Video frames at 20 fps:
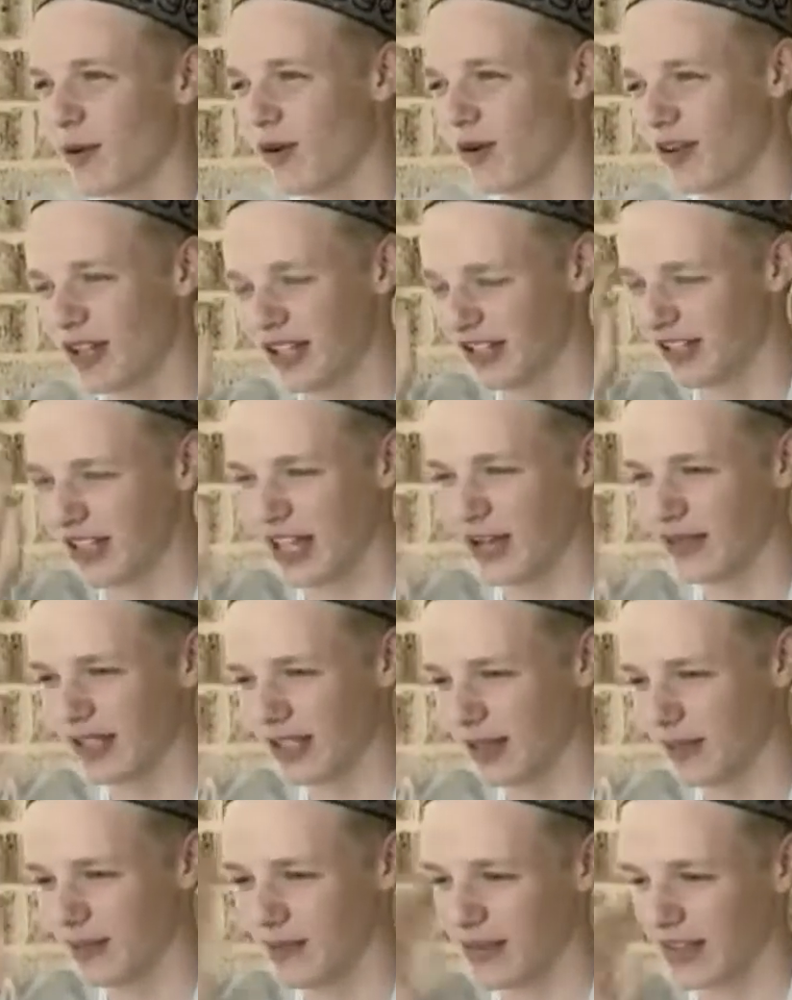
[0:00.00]
I didn't have
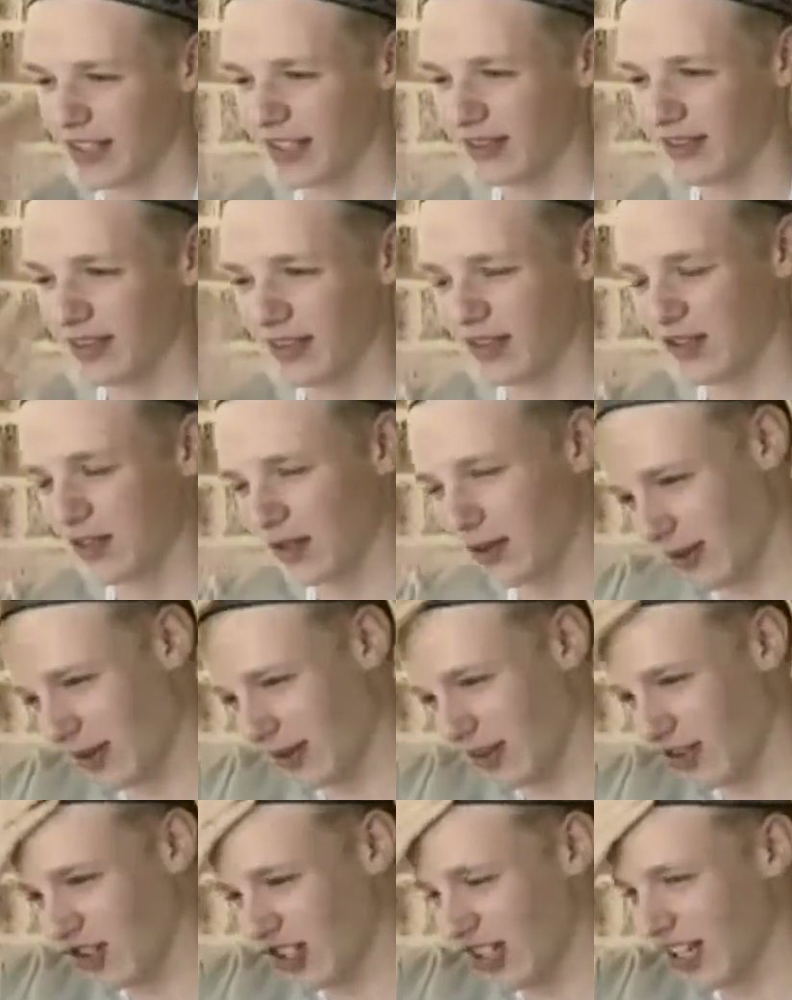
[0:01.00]
anything to do
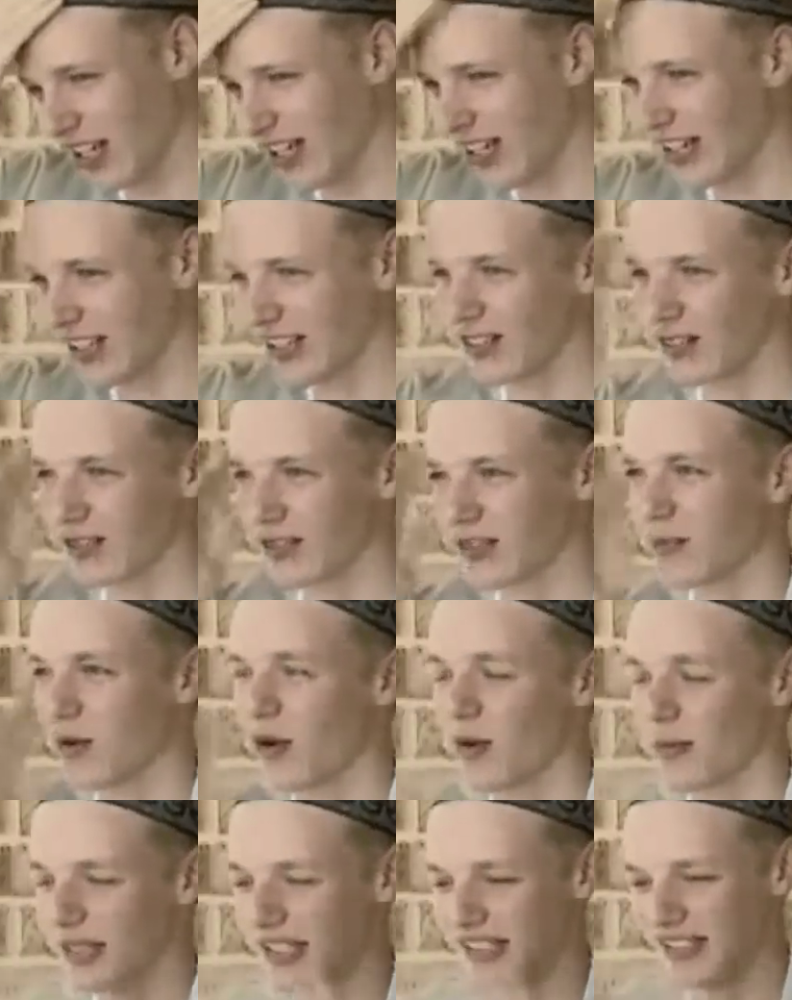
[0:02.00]
with jihad or
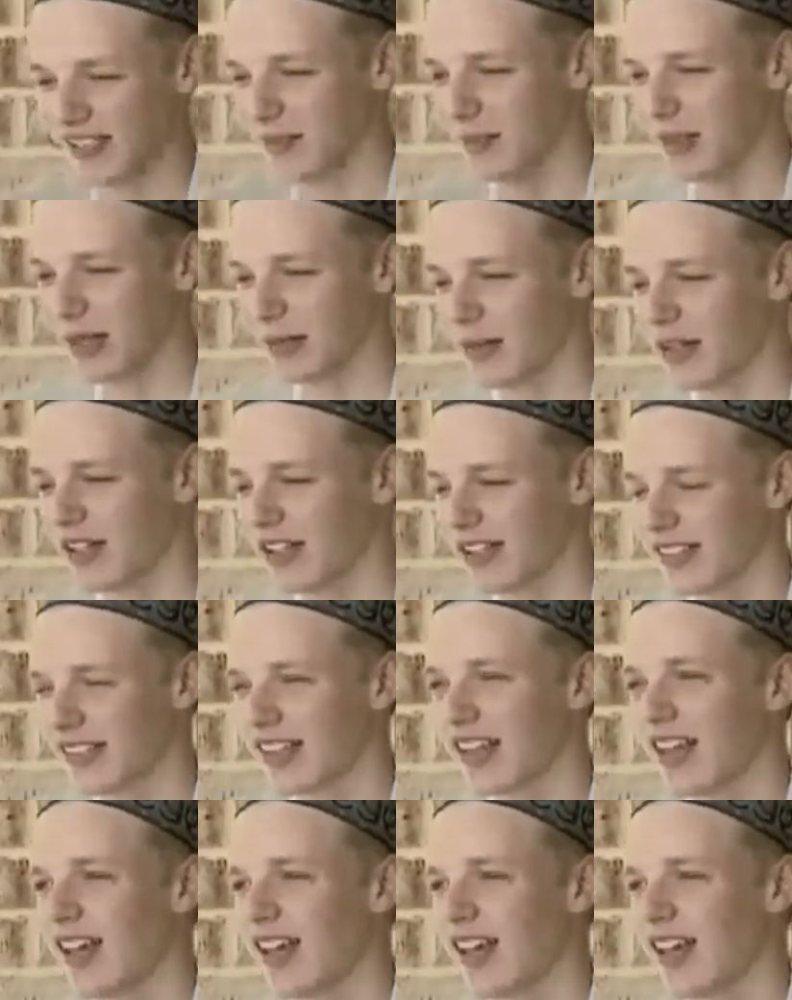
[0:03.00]
bombings in my mind.